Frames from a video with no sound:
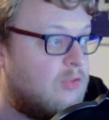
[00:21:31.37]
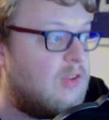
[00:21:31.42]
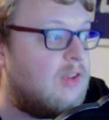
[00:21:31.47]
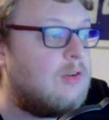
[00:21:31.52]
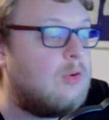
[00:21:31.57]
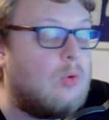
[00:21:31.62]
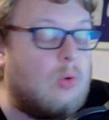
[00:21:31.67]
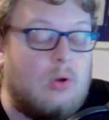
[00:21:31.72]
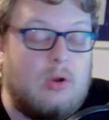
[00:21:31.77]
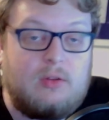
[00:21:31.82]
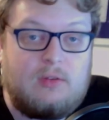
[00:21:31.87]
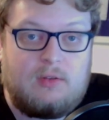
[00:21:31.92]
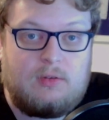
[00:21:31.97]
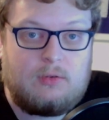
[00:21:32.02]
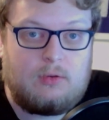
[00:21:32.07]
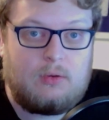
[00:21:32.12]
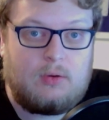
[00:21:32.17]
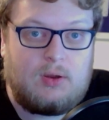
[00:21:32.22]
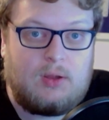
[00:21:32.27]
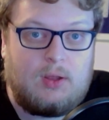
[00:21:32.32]
quality,
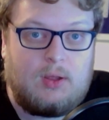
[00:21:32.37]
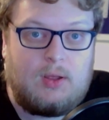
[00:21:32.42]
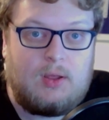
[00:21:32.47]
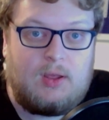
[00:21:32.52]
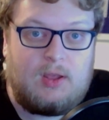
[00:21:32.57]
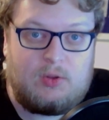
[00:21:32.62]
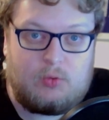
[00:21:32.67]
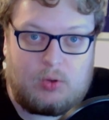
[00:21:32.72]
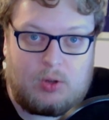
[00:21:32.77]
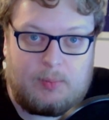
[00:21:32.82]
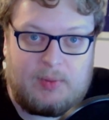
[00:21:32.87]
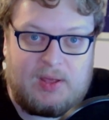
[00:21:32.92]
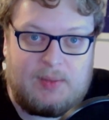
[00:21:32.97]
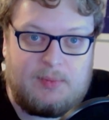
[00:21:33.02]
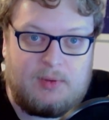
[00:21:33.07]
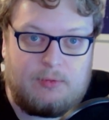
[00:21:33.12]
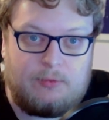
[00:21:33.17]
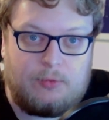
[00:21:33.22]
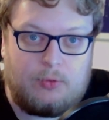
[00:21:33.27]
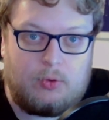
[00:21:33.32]
sorry, is what I'm
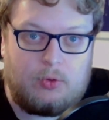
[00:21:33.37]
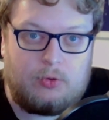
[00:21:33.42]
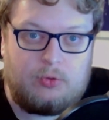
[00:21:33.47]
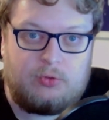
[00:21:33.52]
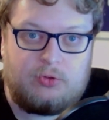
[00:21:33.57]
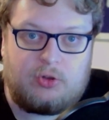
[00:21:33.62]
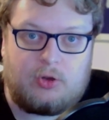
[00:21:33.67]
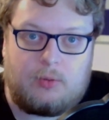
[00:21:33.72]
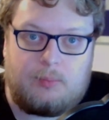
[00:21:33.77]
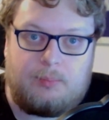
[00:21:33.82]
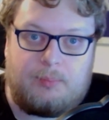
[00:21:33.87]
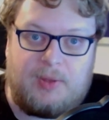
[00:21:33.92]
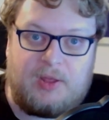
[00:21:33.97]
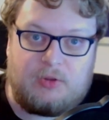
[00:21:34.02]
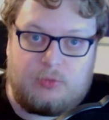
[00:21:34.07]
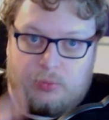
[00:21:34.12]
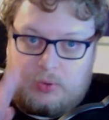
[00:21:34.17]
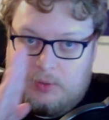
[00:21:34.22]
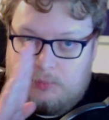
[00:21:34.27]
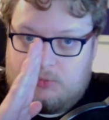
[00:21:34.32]
aiming for. So
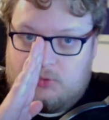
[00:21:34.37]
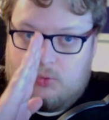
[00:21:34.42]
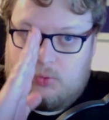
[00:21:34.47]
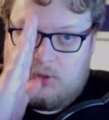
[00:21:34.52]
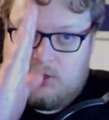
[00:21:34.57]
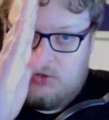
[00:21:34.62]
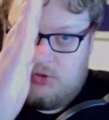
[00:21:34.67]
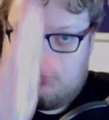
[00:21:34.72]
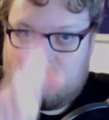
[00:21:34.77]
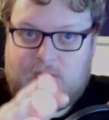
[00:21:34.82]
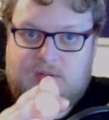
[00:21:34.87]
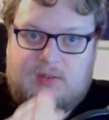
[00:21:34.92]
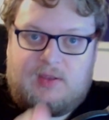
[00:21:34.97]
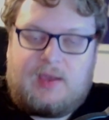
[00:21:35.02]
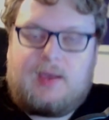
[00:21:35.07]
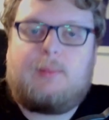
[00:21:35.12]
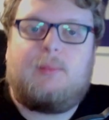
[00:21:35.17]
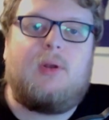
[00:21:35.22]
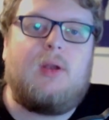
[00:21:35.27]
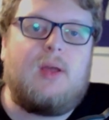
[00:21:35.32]
bits where I'm talking straight to
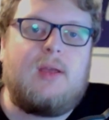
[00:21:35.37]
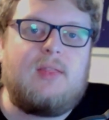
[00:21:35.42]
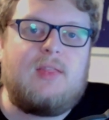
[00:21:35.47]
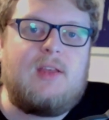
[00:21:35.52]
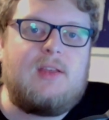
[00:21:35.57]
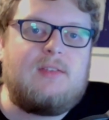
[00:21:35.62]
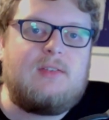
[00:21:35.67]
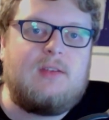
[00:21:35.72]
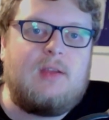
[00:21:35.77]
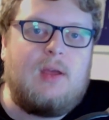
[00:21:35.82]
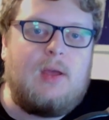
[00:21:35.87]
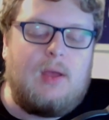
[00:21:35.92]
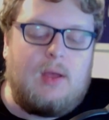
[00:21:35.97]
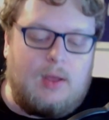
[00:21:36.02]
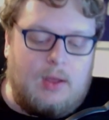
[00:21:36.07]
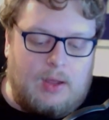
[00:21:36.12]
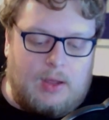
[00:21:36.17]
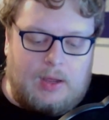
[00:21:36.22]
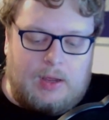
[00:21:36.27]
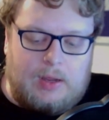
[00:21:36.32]
camera like this.
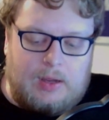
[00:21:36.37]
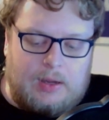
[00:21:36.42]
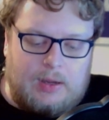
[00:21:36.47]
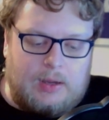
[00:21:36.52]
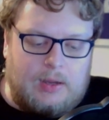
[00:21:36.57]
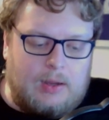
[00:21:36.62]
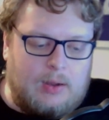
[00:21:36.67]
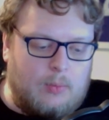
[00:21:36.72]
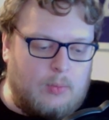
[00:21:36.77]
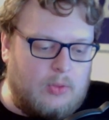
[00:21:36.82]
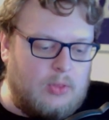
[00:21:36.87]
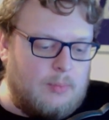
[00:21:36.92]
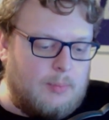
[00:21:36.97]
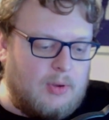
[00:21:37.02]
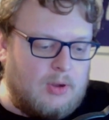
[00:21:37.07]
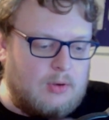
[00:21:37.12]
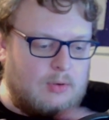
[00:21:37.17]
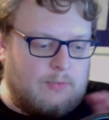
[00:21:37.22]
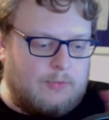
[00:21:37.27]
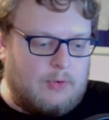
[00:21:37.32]
I want the
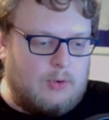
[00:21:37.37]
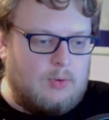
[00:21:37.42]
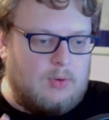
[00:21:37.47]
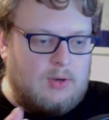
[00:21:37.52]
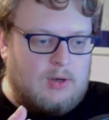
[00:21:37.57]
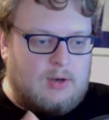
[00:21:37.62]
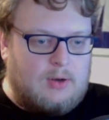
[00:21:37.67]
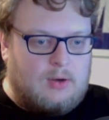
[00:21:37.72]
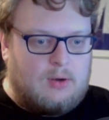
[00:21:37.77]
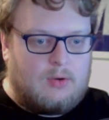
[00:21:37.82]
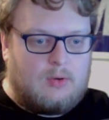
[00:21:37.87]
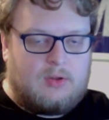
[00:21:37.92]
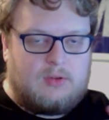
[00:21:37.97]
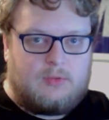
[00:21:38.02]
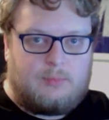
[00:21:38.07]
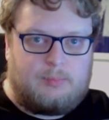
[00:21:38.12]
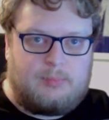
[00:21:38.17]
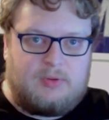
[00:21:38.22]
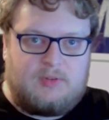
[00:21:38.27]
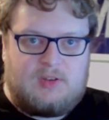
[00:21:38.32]
microphone in a
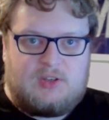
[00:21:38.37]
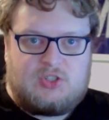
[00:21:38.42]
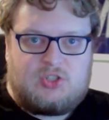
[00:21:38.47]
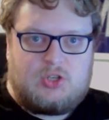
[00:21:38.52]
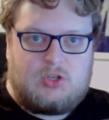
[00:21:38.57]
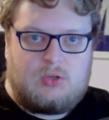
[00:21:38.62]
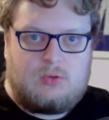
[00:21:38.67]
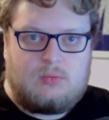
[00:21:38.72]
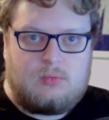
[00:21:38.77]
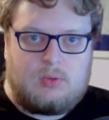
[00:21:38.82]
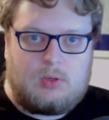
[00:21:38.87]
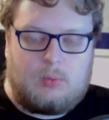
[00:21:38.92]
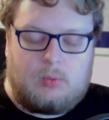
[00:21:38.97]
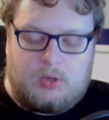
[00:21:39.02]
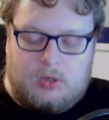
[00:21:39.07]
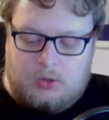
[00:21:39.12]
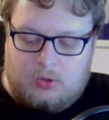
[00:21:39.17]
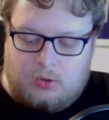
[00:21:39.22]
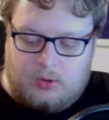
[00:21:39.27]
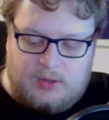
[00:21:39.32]
nice position. I want
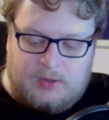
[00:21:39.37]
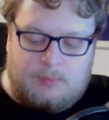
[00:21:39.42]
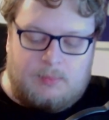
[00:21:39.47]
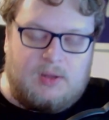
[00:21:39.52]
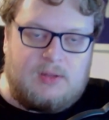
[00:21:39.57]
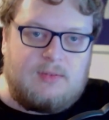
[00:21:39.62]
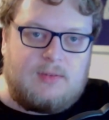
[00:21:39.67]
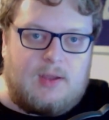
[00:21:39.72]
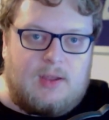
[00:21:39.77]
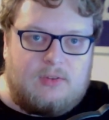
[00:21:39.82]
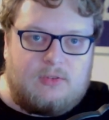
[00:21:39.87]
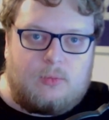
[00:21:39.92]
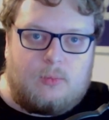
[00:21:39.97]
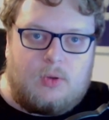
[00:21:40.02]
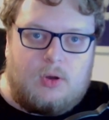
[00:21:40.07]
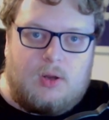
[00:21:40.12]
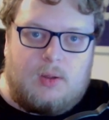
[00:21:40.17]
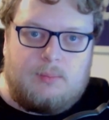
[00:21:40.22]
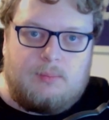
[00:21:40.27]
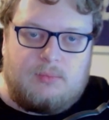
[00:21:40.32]
to not hit my desk
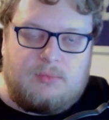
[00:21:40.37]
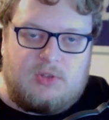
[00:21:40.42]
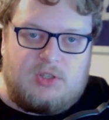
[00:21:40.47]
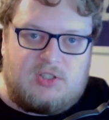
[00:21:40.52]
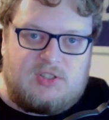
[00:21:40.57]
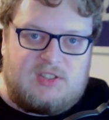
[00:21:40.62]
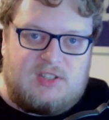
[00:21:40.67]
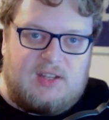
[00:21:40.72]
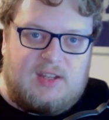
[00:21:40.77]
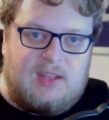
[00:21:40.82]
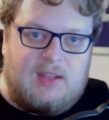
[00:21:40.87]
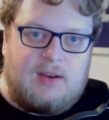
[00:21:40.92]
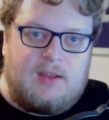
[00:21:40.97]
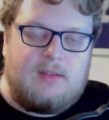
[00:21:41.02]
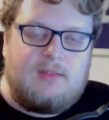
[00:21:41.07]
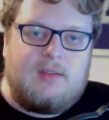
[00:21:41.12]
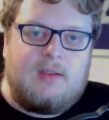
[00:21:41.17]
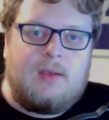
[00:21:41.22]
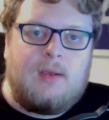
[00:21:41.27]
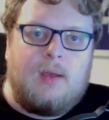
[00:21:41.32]
while I'm
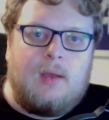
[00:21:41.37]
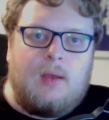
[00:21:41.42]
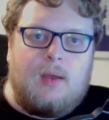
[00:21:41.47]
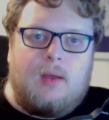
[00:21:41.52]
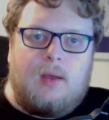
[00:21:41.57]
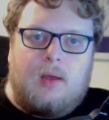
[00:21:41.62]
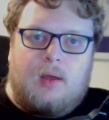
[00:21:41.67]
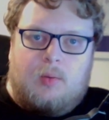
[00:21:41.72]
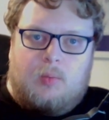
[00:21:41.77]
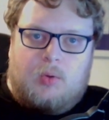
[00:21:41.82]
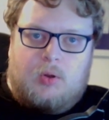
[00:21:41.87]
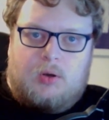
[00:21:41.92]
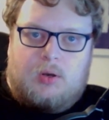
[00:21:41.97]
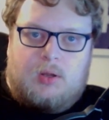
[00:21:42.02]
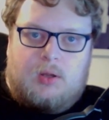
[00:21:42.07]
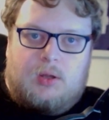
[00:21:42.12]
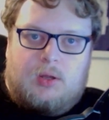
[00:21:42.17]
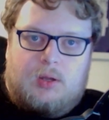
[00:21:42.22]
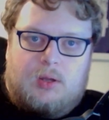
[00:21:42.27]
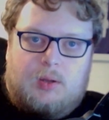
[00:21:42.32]
gesticulating. I want
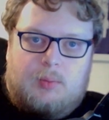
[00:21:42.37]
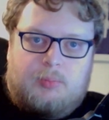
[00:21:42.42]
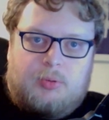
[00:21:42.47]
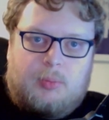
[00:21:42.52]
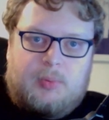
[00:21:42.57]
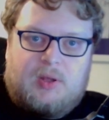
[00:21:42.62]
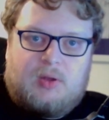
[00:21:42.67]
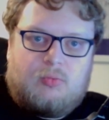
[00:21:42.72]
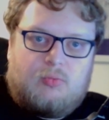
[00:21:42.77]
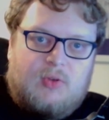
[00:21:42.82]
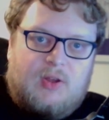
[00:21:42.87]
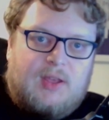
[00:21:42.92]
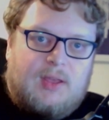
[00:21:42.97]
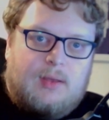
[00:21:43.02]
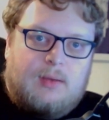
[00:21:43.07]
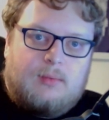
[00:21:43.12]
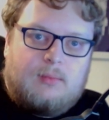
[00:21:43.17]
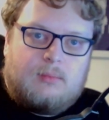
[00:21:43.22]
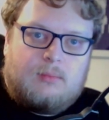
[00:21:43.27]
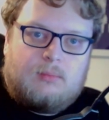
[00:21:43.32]
probably a
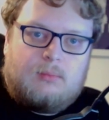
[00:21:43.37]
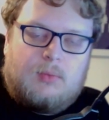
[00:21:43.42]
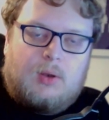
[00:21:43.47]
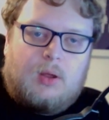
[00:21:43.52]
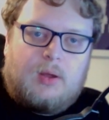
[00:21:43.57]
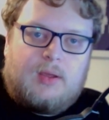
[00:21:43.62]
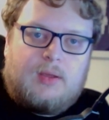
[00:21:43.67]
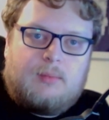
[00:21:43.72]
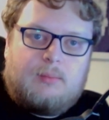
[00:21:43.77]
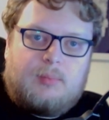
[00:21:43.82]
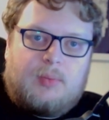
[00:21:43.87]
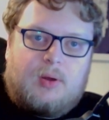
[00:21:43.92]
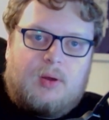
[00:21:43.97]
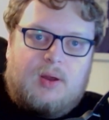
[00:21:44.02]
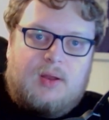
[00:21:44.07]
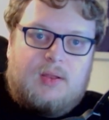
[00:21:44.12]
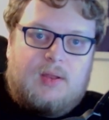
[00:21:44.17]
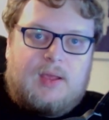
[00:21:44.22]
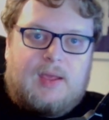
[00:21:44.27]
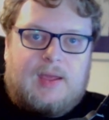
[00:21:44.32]
ring light
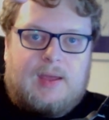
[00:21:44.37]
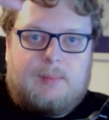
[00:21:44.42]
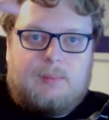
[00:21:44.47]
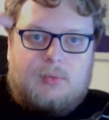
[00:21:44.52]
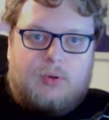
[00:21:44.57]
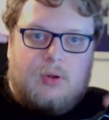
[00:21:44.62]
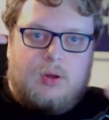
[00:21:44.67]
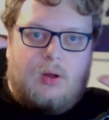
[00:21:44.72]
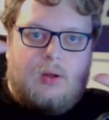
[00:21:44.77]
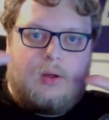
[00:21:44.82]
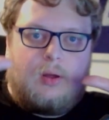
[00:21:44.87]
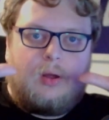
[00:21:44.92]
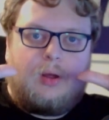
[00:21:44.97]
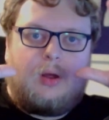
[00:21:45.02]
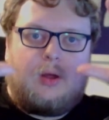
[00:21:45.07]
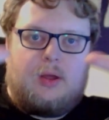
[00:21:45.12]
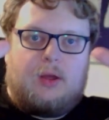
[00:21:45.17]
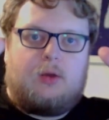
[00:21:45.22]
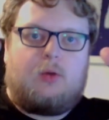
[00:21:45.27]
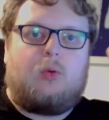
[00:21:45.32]
behind the camera, a
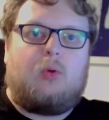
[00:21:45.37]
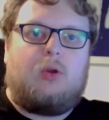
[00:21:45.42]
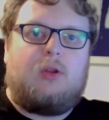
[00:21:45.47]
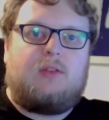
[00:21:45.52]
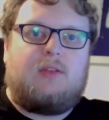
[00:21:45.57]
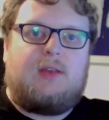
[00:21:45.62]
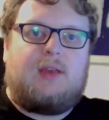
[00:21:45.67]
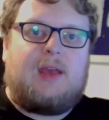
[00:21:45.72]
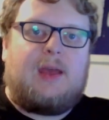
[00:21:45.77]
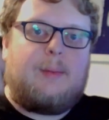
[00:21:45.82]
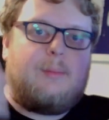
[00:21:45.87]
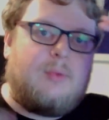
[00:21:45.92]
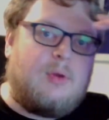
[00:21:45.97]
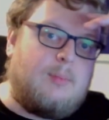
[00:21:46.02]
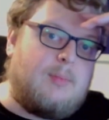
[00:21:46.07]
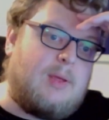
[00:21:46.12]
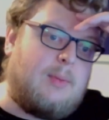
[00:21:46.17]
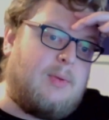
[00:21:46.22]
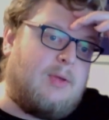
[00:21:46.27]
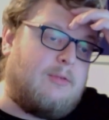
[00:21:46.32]
higher quality camera,
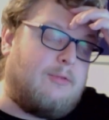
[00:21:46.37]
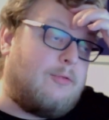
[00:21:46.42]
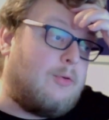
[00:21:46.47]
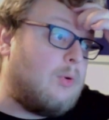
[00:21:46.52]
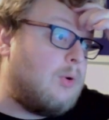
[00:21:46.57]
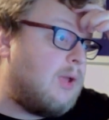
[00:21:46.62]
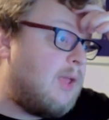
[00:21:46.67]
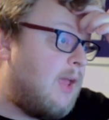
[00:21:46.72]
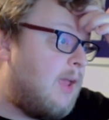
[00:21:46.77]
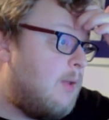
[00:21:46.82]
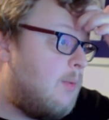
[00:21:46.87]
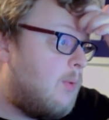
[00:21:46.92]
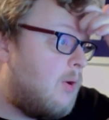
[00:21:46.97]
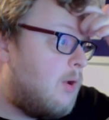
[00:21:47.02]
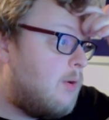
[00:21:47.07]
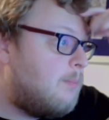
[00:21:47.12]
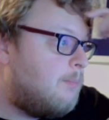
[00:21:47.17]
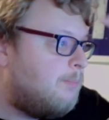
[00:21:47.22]
maybe a 4K one,